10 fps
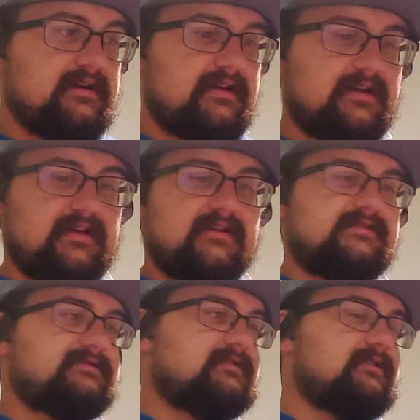
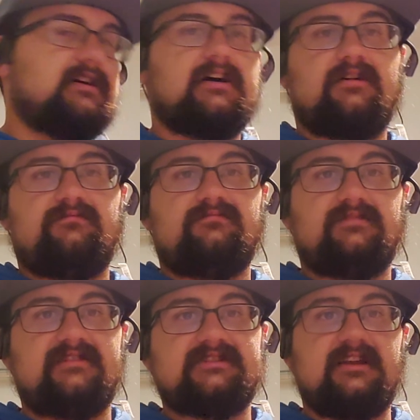Is like
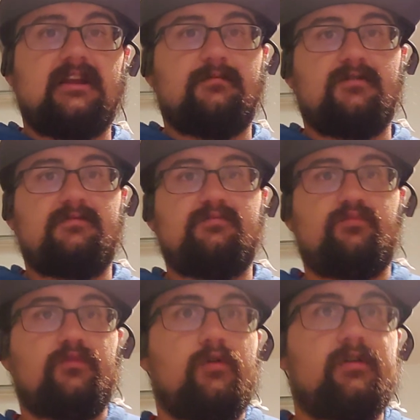I said, and I'm going to be
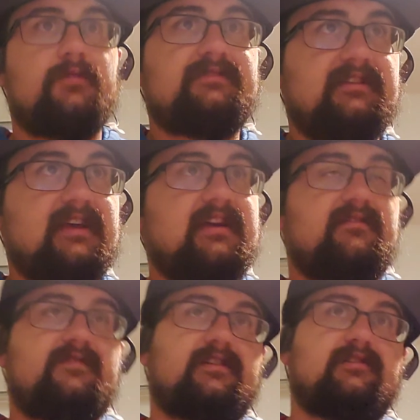throwing them today to
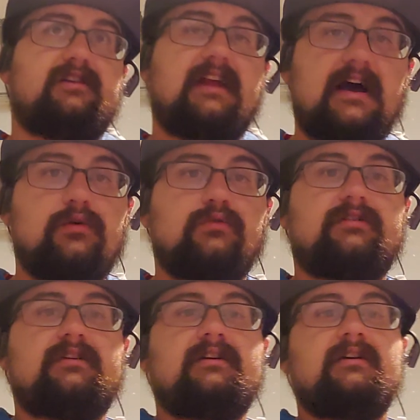figure it out
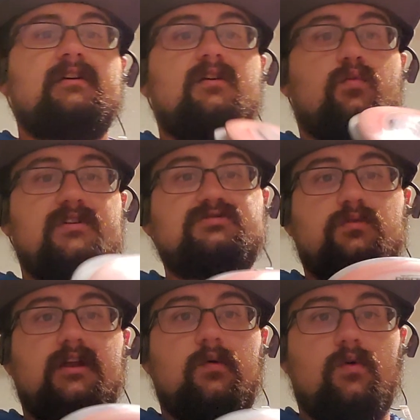which
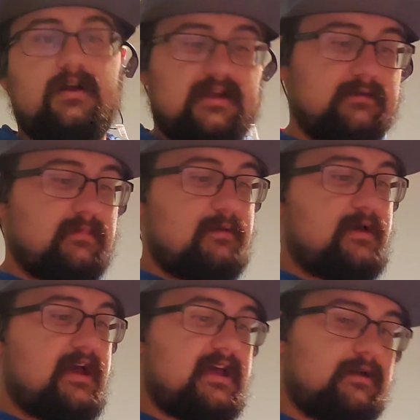one I want in my
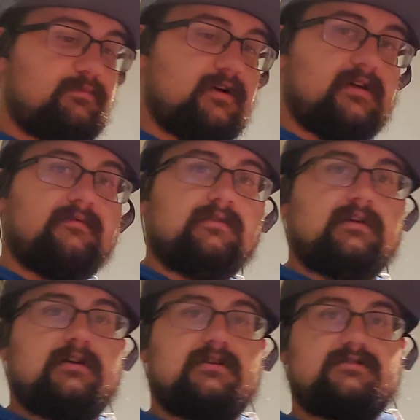bag, but
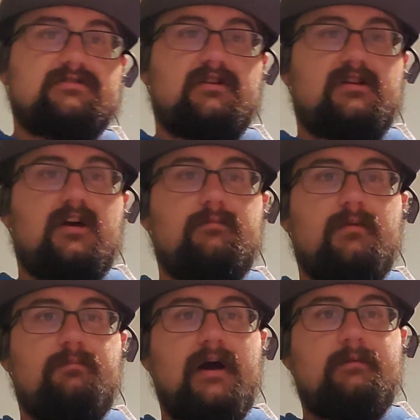it's going to
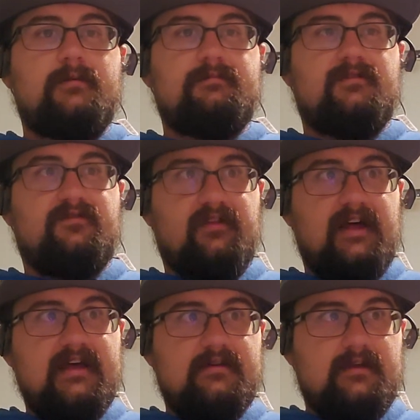pop up to
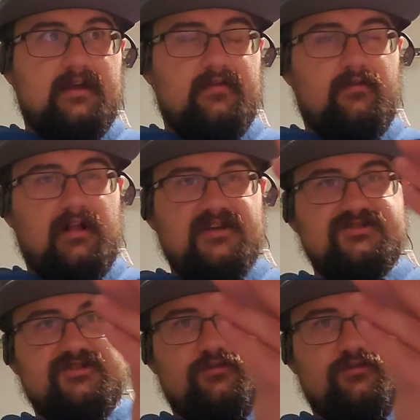flat, and they'll actually